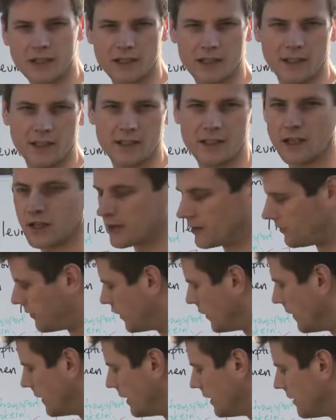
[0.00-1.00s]
in the tissue
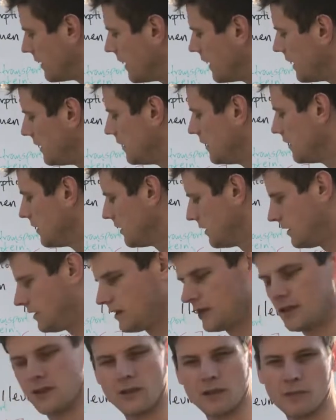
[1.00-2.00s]
fluid it then
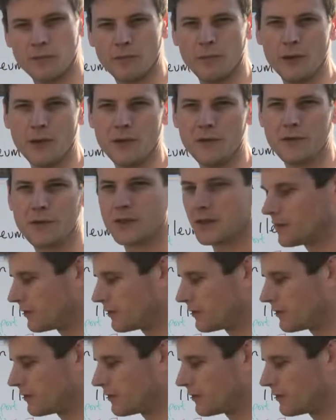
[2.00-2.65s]
moves